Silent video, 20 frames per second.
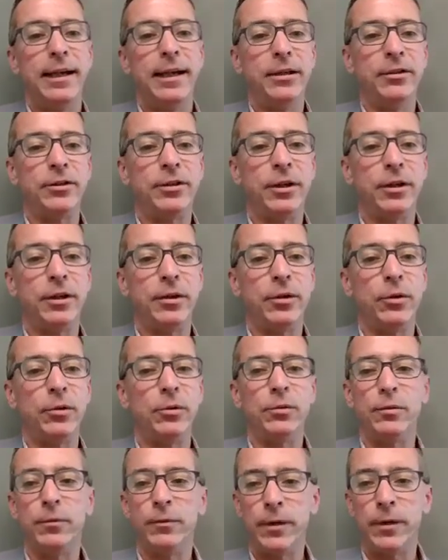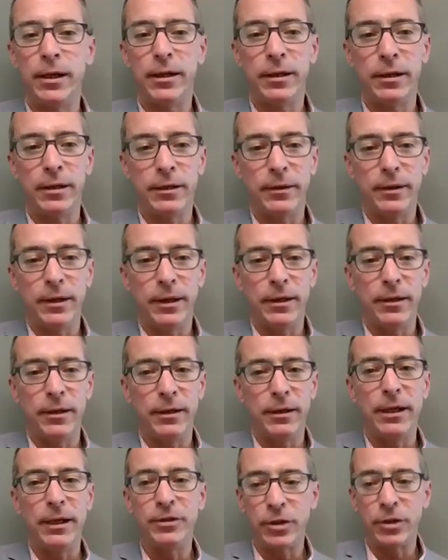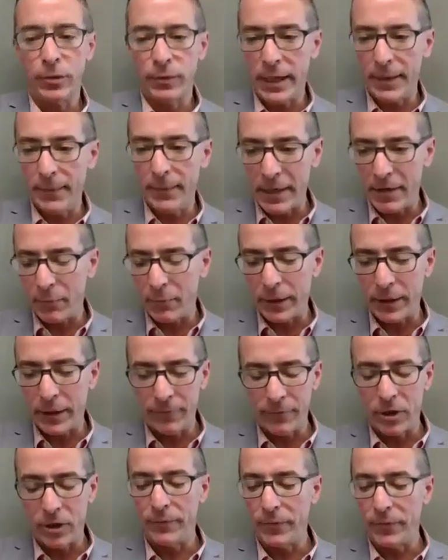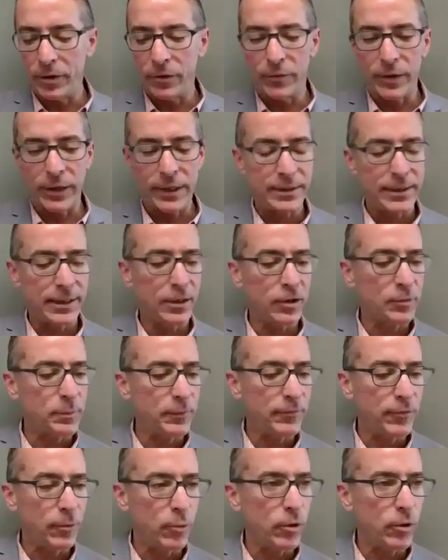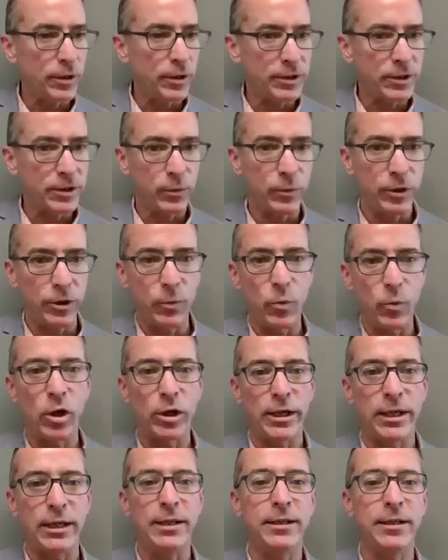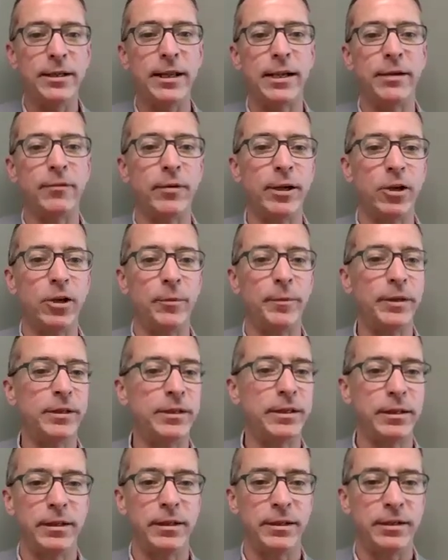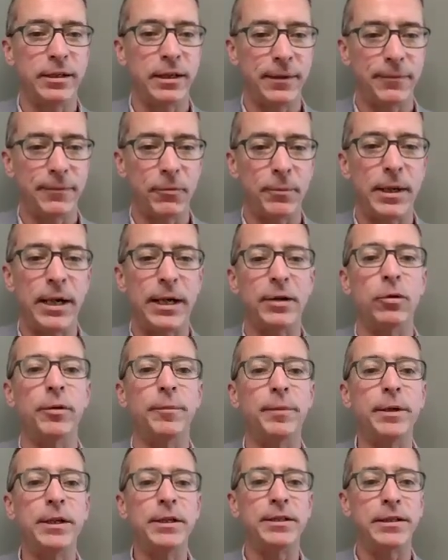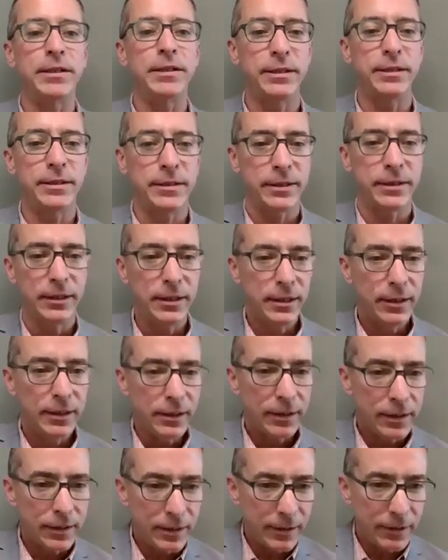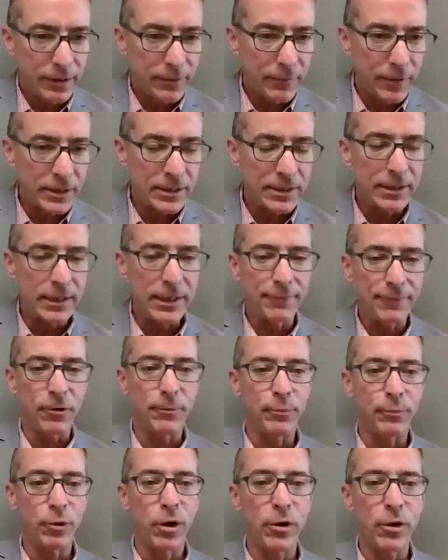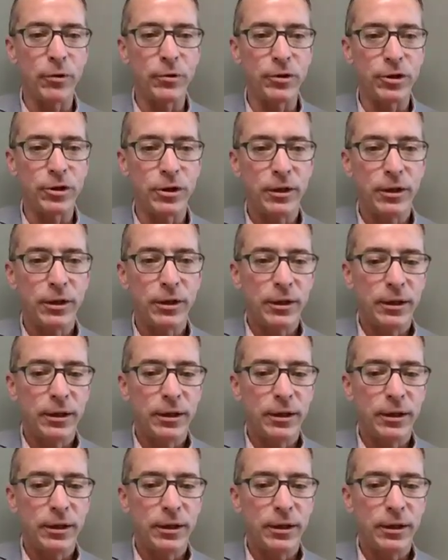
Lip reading: And so Amy and I've been involved at direct sales before. And so when you walk into that realm, it's a different model of business. It's a different approach.